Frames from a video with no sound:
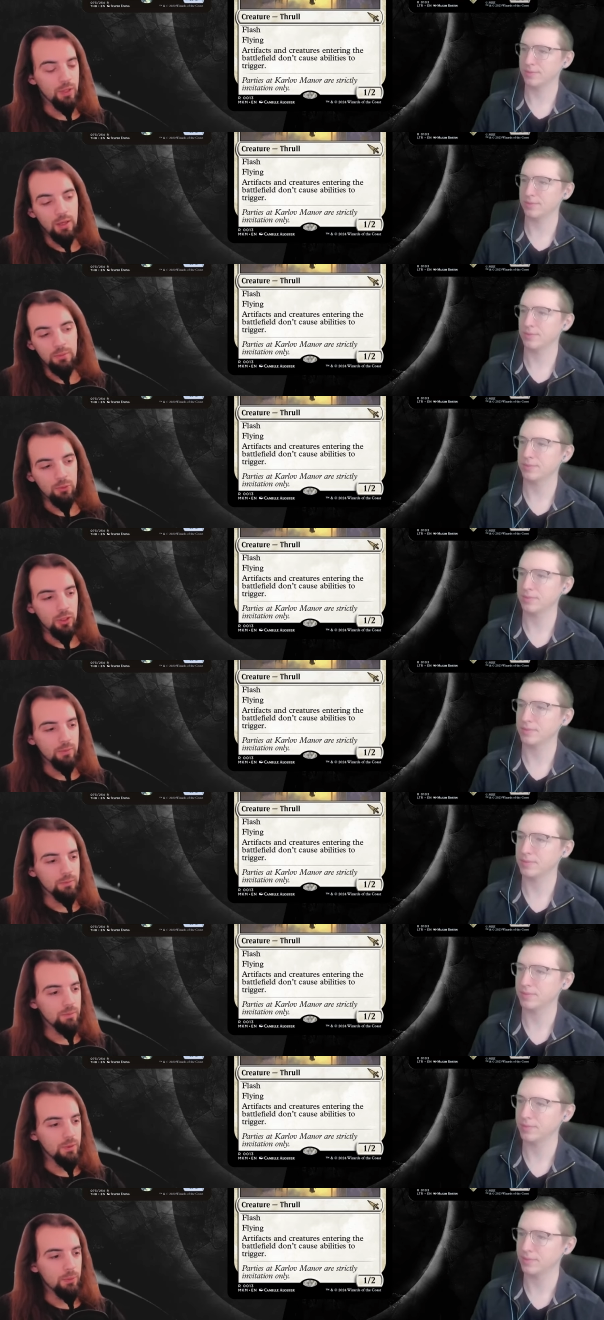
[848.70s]
Speaker 1: yeah, well,
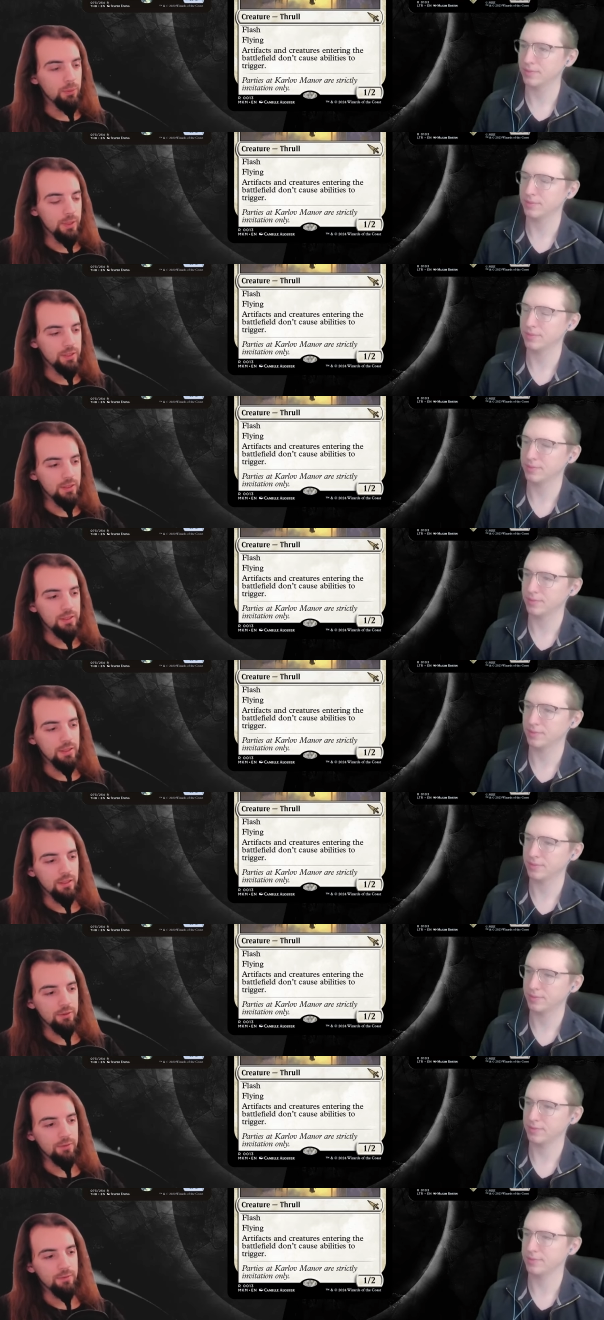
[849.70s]
the Bowmaster
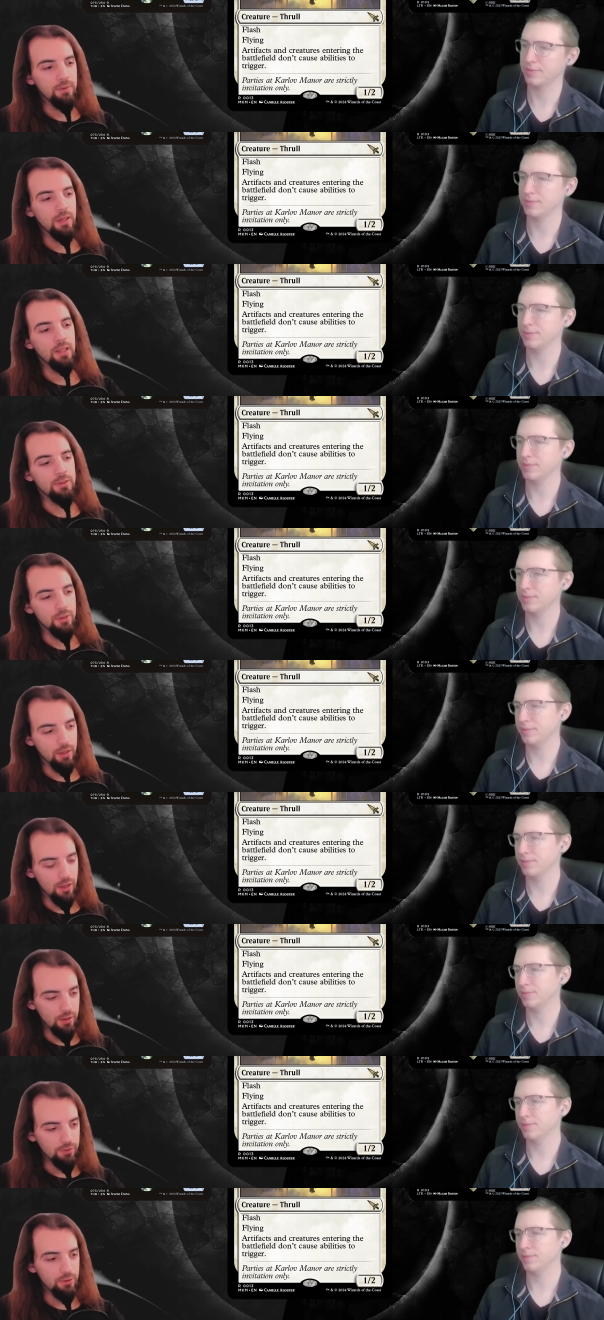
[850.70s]
itself entering
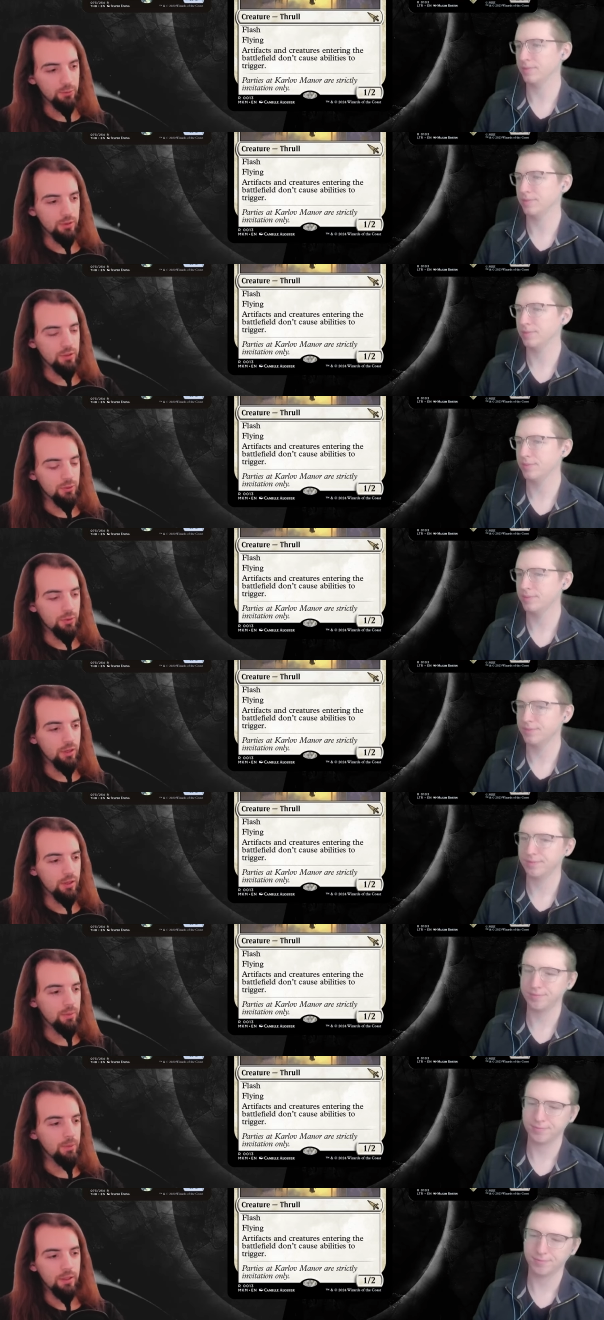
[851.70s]
after wouldn't trigger,
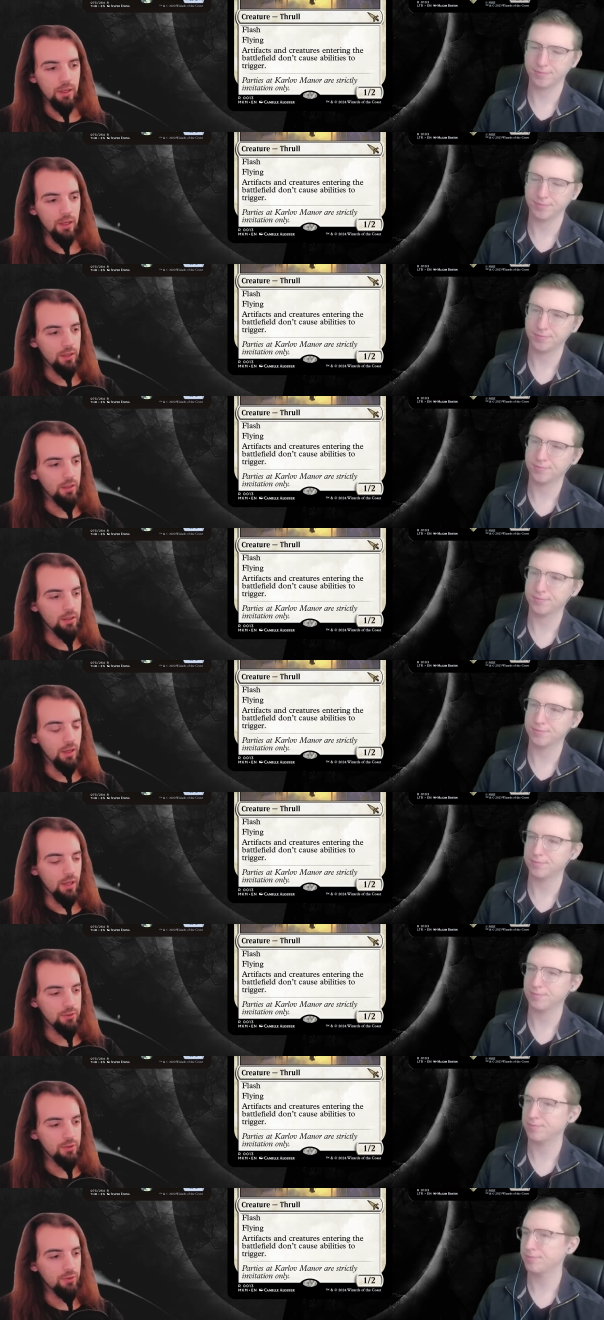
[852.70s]
but any
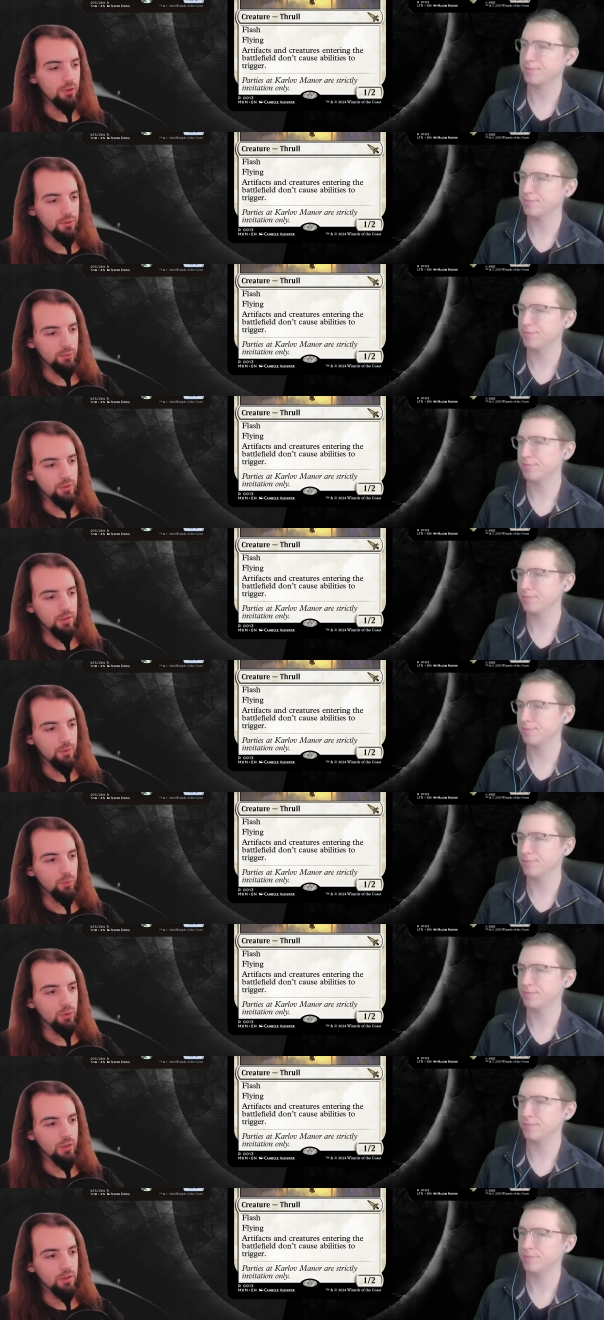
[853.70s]
extra draws would,
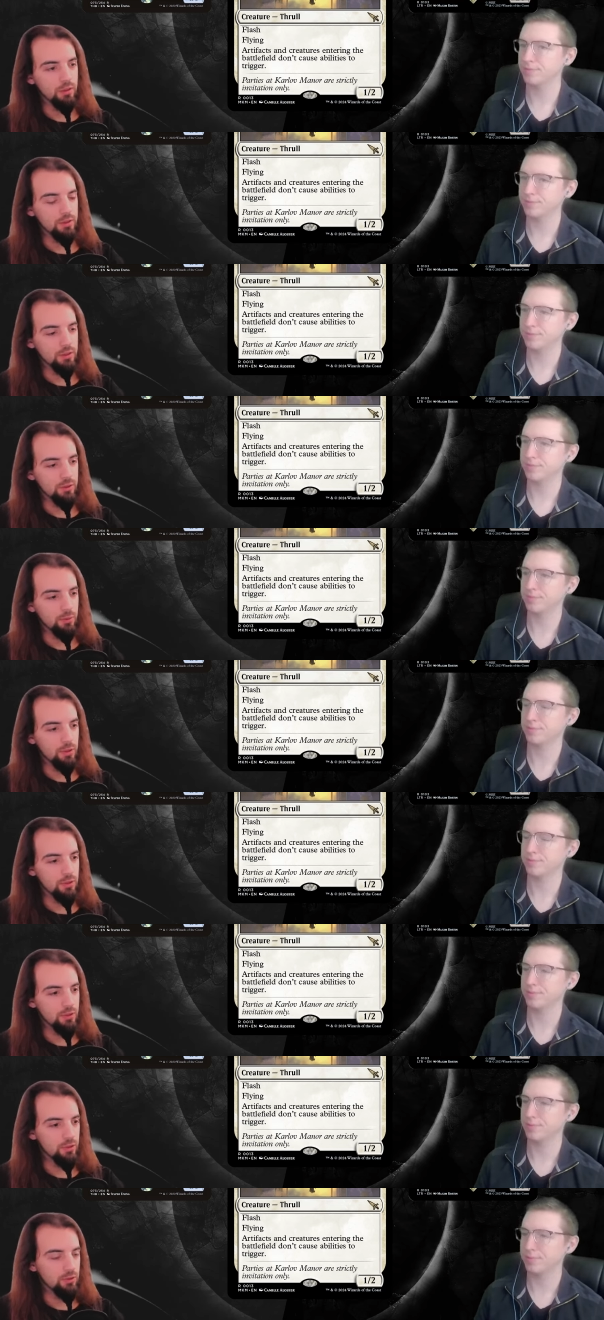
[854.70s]
would kill such
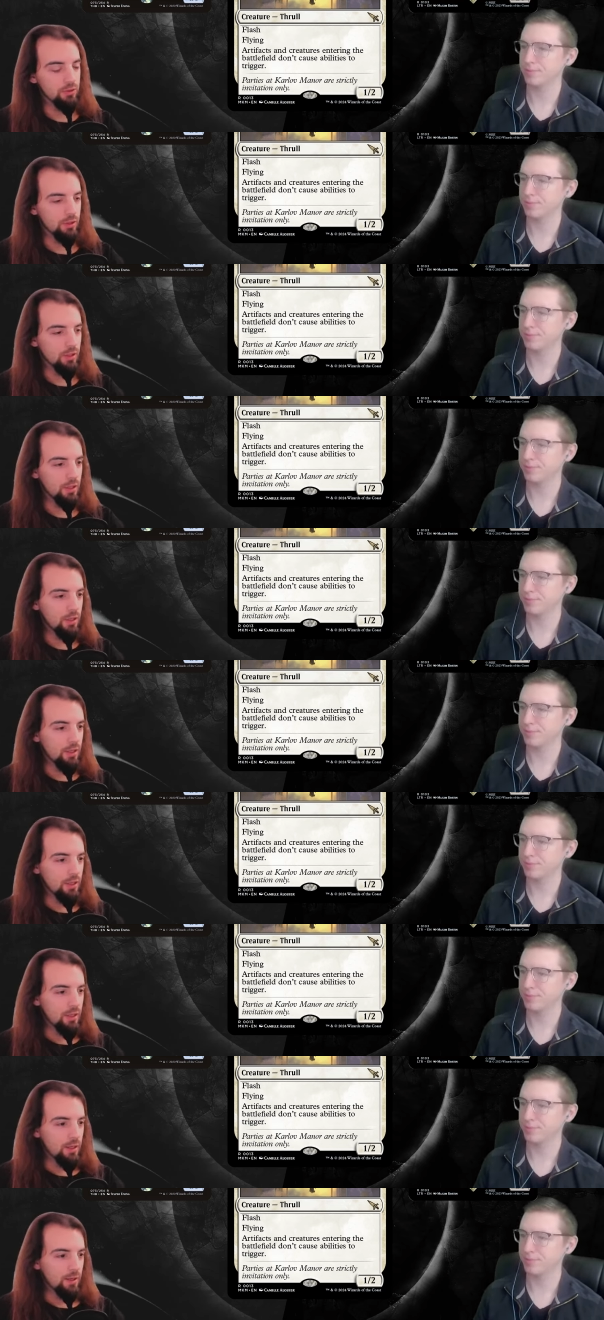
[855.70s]
creatures usually.
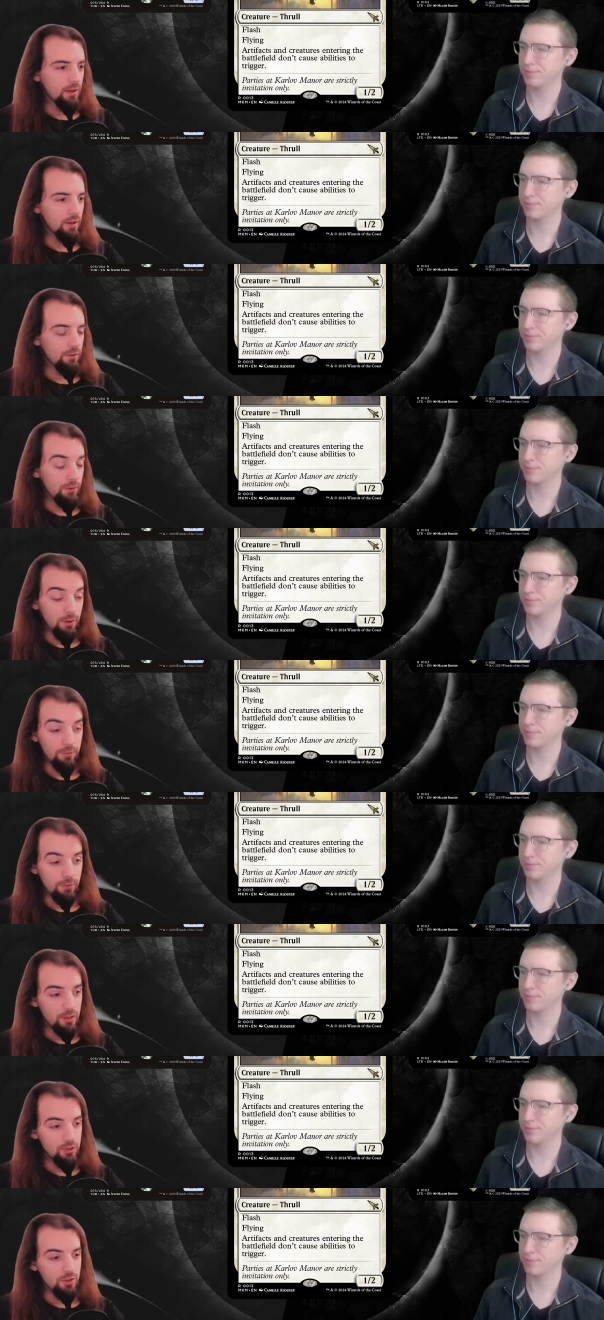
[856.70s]
Uh,
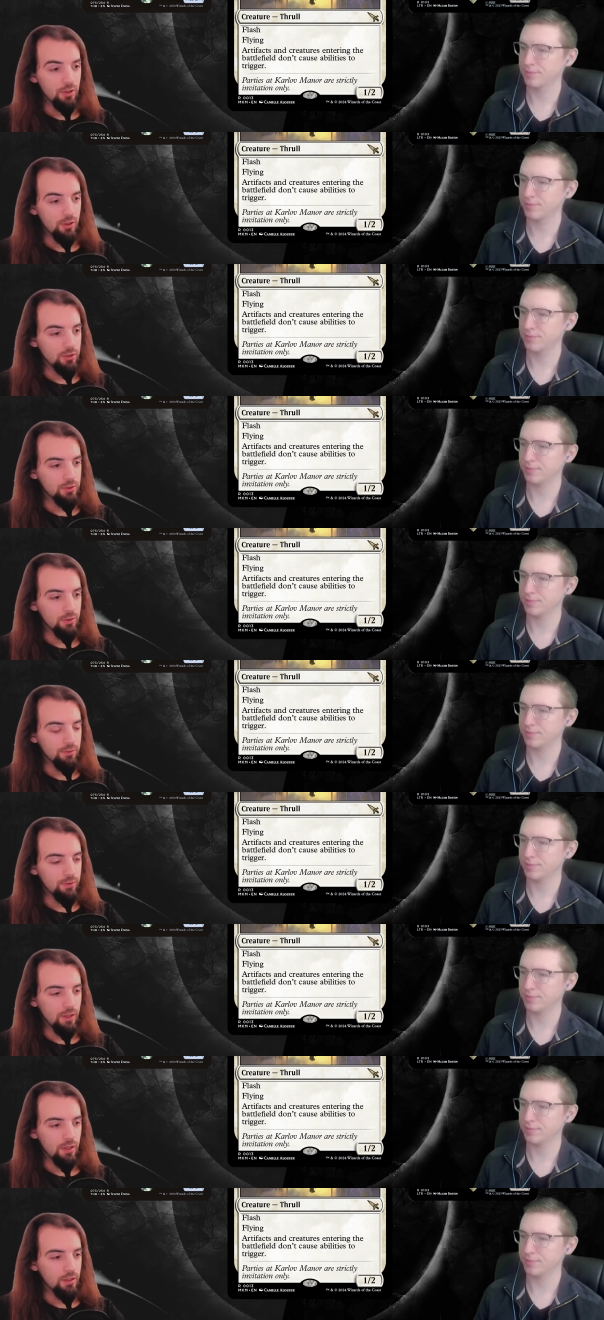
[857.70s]
evasion also on
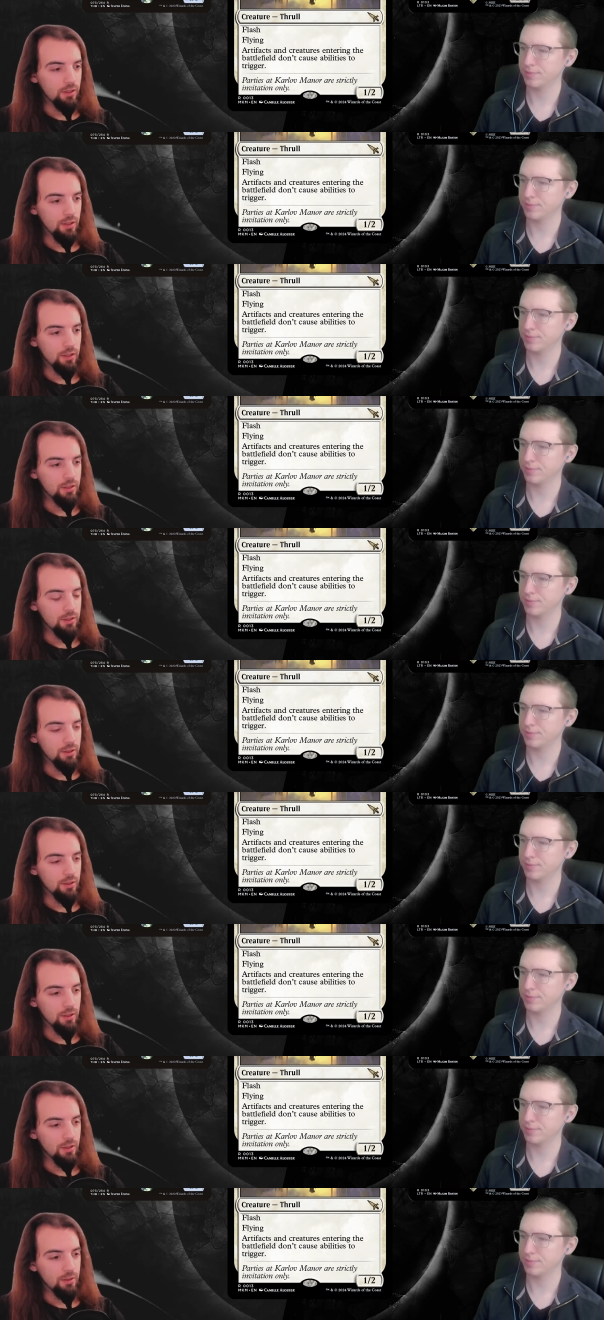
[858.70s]
flying, like
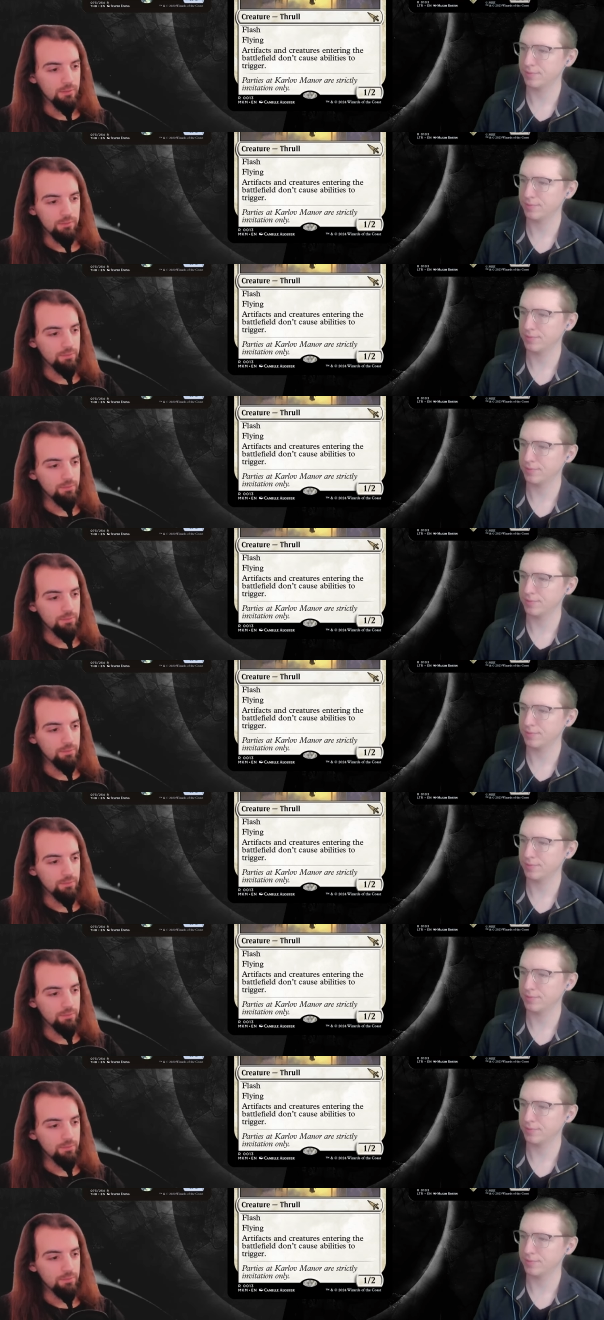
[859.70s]
uh,